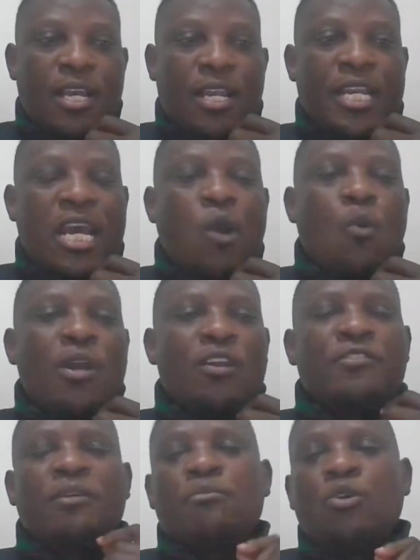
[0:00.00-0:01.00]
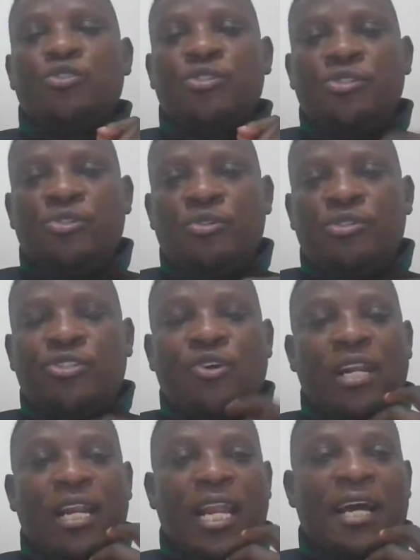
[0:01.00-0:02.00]
Now, one of the most used
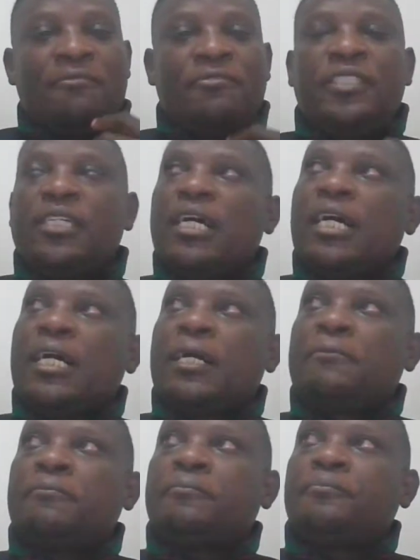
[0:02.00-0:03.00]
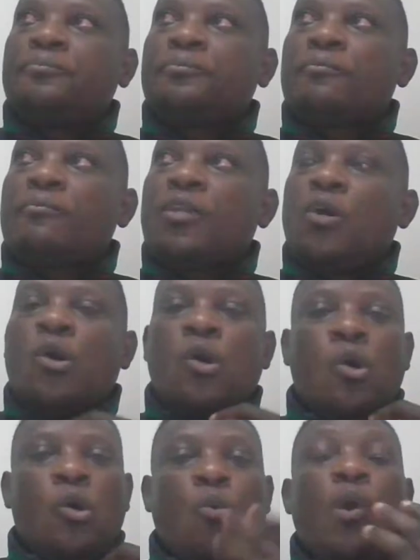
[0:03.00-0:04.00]
or loved
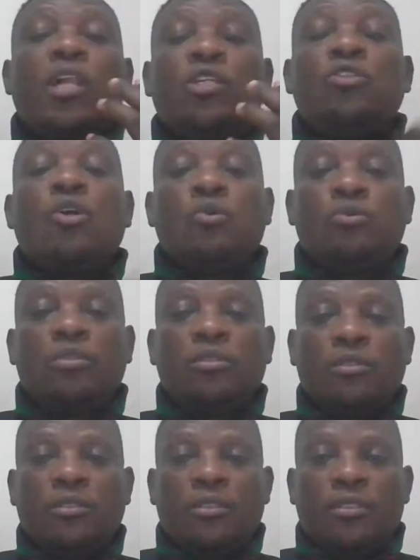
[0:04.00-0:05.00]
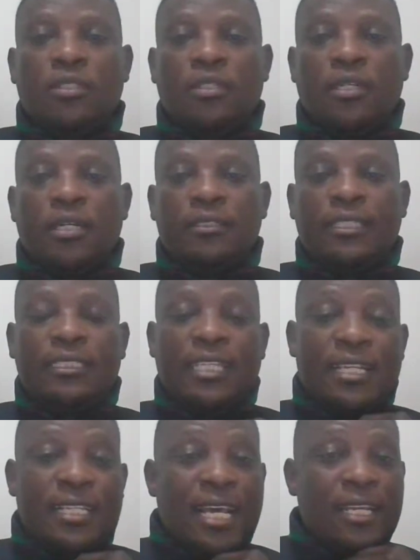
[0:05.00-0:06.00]
or well-known
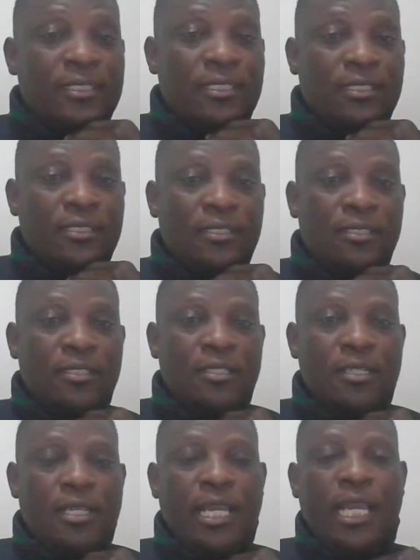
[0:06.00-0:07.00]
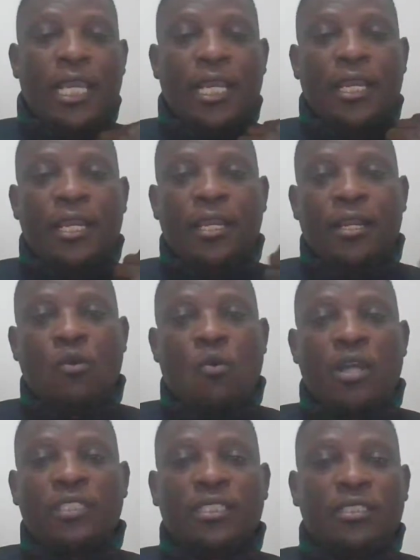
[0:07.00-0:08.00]
data analysis in
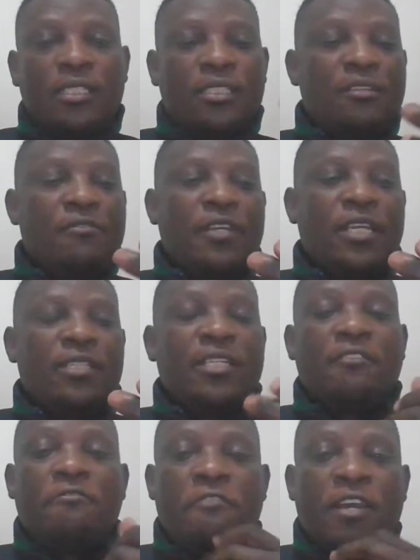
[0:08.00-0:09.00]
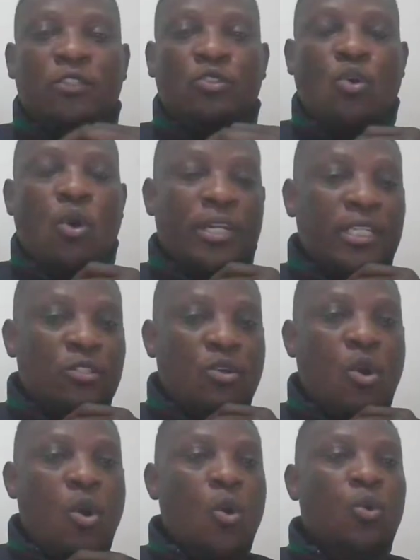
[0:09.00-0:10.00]
quantitative is referred to, or is
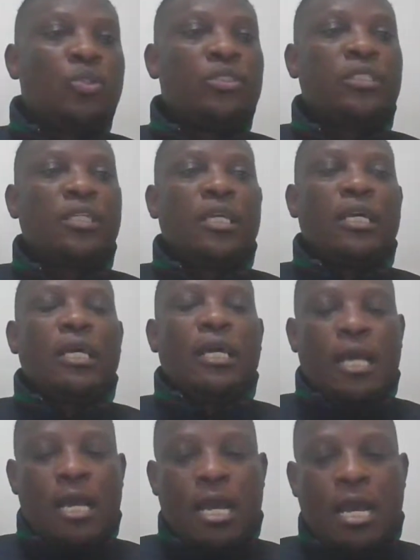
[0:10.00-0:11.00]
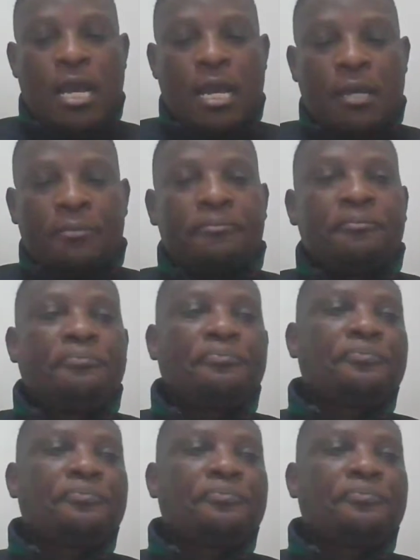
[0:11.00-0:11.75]
called, um,